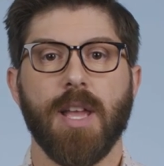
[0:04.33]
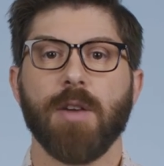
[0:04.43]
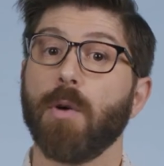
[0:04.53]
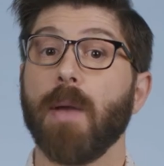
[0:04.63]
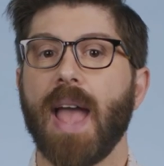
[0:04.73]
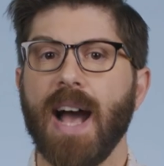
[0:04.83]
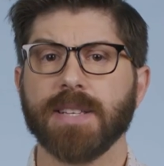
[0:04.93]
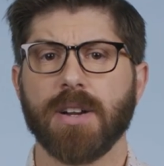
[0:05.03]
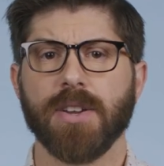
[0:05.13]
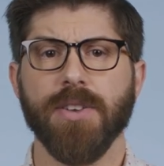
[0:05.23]
where we
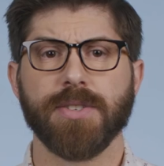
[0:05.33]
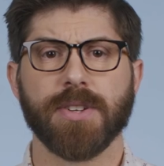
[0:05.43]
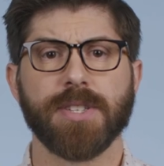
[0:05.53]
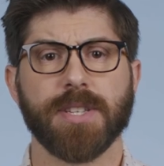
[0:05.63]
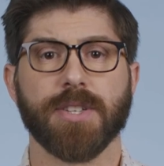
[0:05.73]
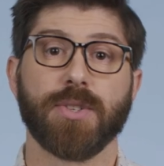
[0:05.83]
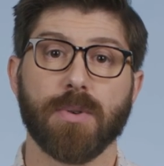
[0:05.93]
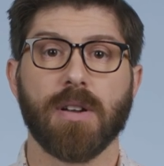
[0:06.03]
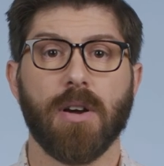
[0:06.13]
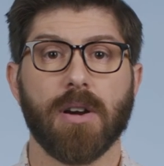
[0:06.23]
ask our users to
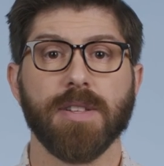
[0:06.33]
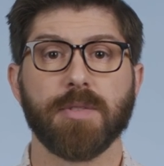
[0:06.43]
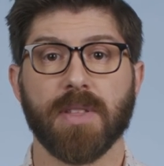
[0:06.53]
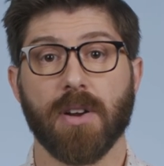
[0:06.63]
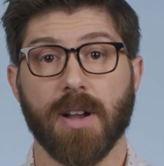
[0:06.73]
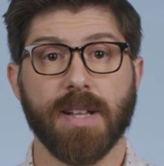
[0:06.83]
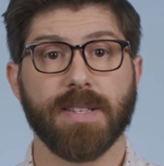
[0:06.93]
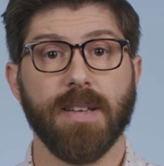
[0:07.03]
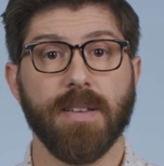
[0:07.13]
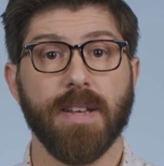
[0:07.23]
sort cards with our
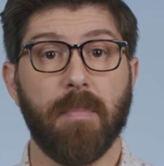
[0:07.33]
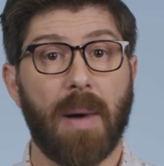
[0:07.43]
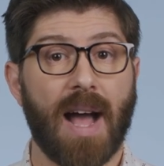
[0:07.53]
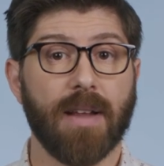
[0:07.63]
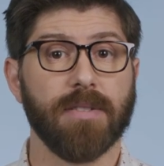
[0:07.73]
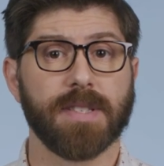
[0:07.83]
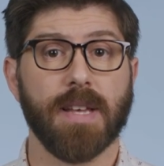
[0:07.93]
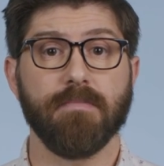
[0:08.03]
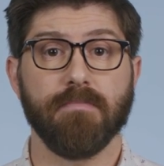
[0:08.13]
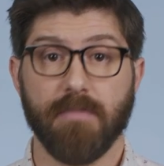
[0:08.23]
content into piles
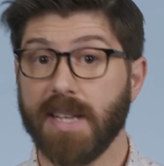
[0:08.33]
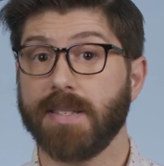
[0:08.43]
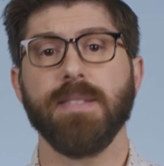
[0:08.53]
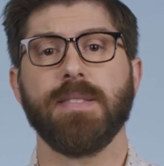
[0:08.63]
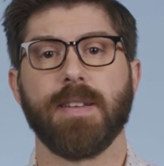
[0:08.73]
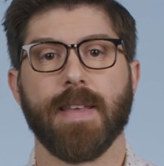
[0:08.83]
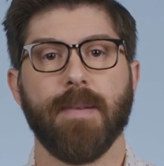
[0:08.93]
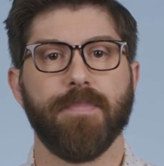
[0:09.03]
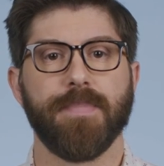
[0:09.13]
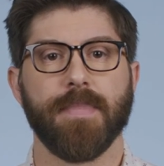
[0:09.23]
that make sense to
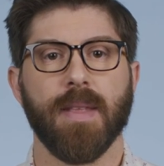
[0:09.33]
them.